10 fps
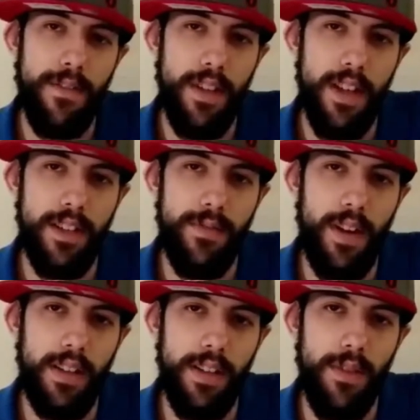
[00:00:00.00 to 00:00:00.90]
has
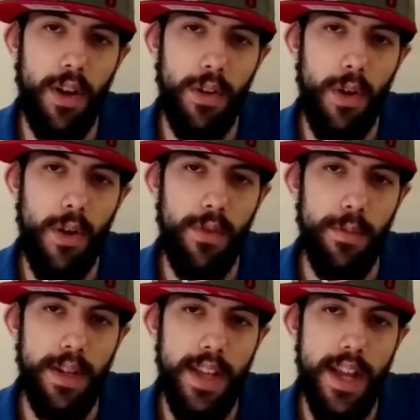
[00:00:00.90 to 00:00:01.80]
finally fallen off or
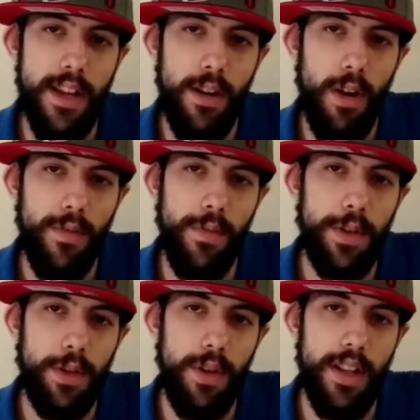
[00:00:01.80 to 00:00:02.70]
been taken off of the
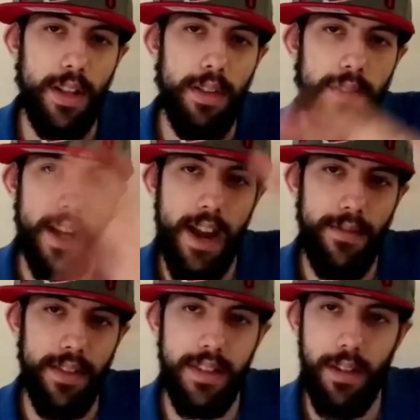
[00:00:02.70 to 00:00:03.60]
tree, and the living half
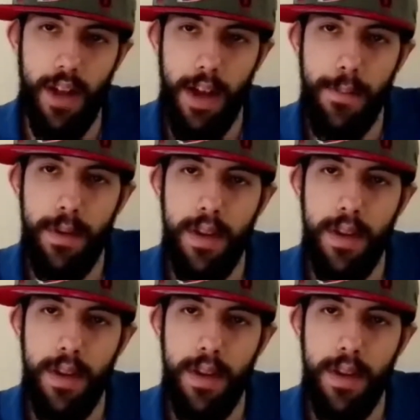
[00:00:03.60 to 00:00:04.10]
is still up.